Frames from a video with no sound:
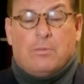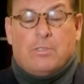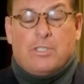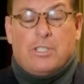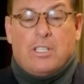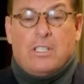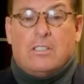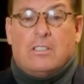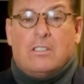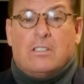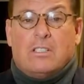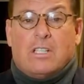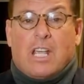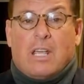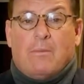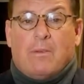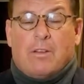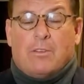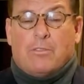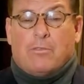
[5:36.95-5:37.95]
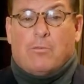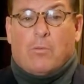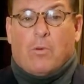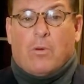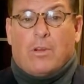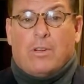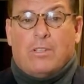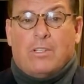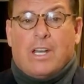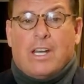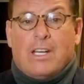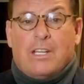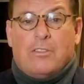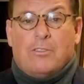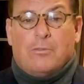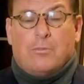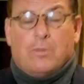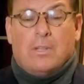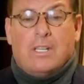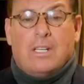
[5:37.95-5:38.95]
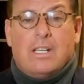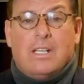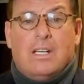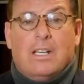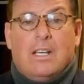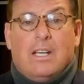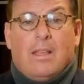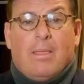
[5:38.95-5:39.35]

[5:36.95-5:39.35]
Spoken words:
But Jesus came after 483,